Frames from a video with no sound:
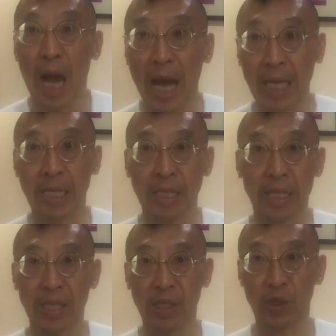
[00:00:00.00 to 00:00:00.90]
Hey,
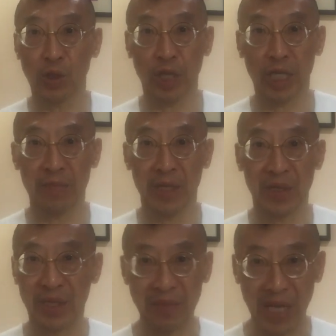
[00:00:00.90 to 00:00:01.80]
ladies and gentlemen,
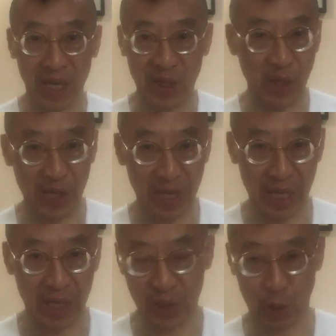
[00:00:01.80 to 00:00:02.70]
something exciting
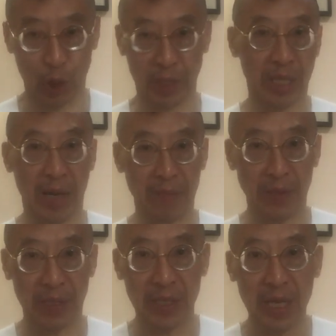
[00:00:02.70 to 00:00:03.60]
has just
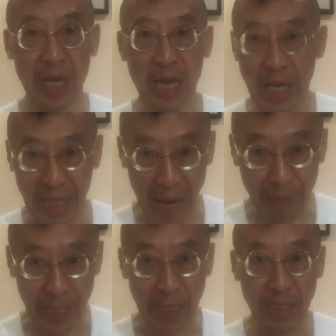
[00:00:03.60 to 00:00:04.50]
happened.
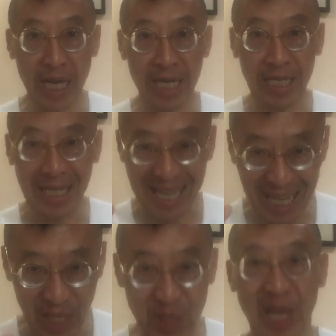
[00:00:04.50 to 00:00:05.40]
Capitaland
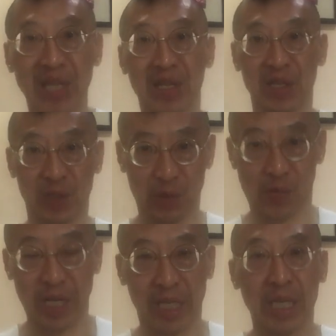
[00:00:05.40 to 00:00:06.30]
Ascendas
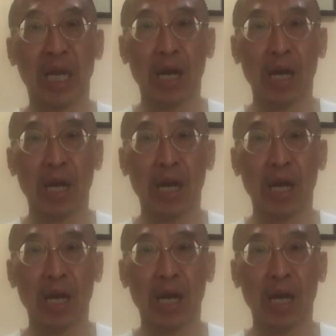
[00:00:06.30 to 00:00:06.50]
Reit,